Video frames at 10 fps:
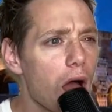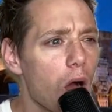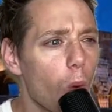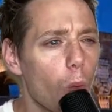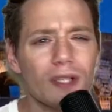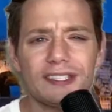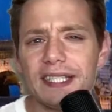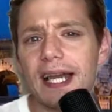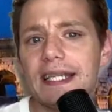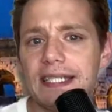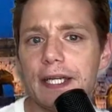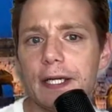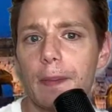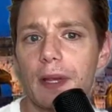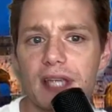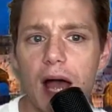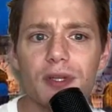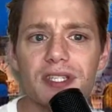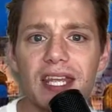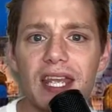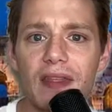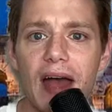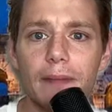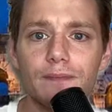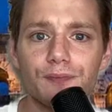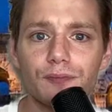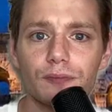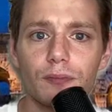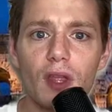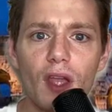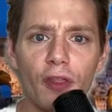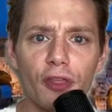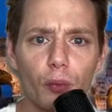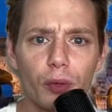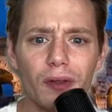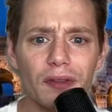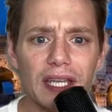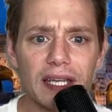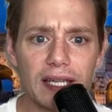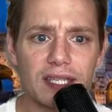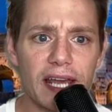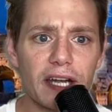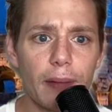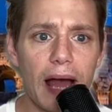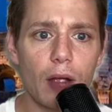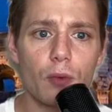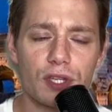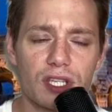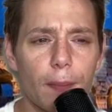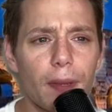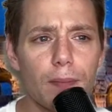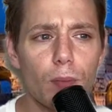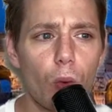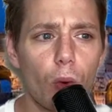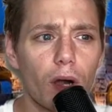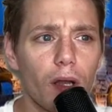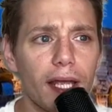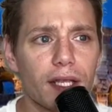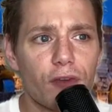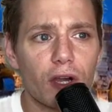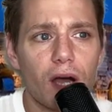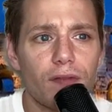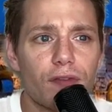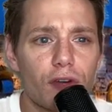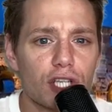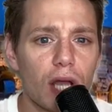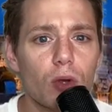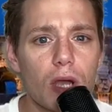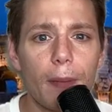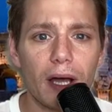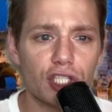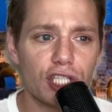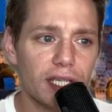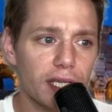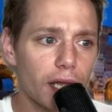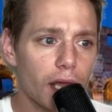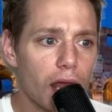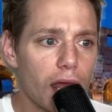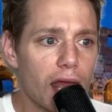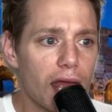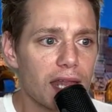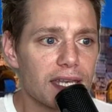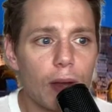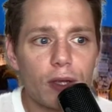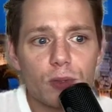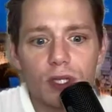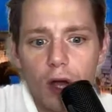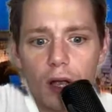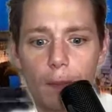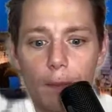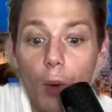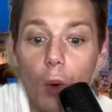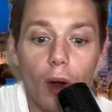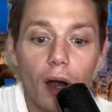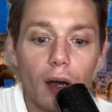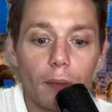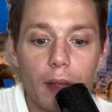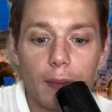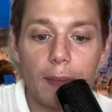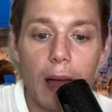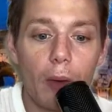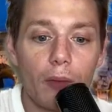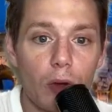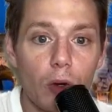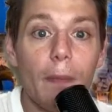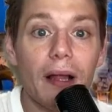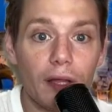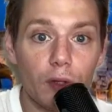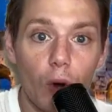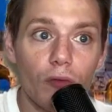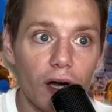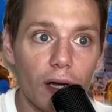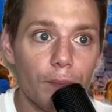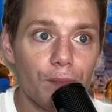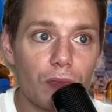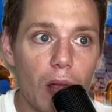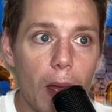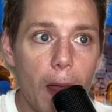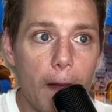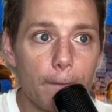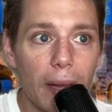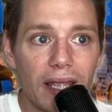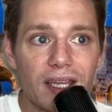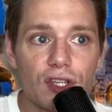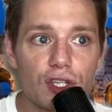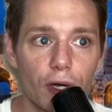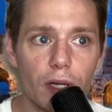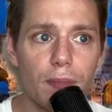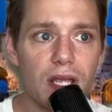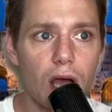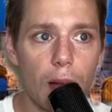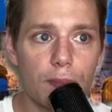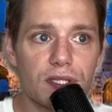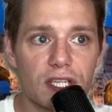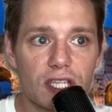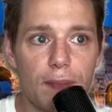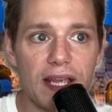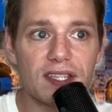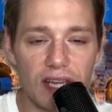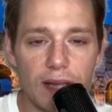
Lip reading: What's the idea here? Because I was thinking that the real need at center back was somebody more like for cover for Gianluca Mancini. Now, as we talk more, maybe about Raul Bellanova, my concern becomes the space in